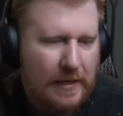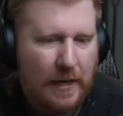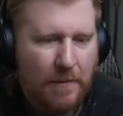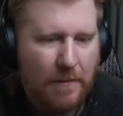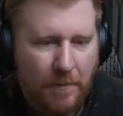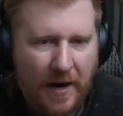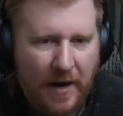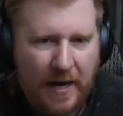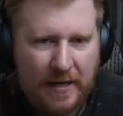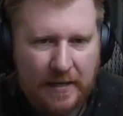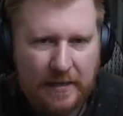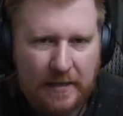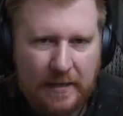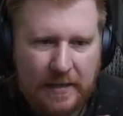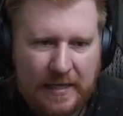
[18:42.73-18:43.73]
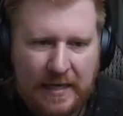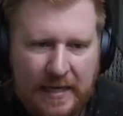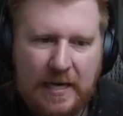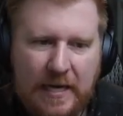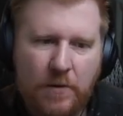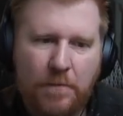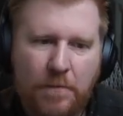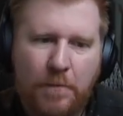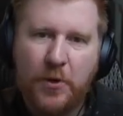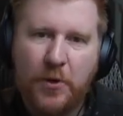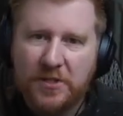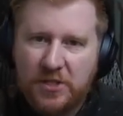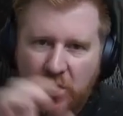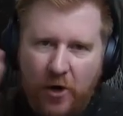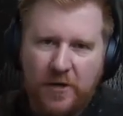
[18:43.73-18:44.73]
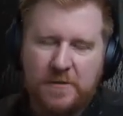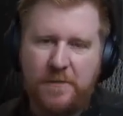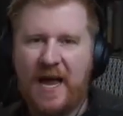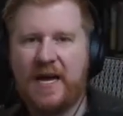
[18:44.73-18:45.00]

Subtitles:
But he puts cards back in your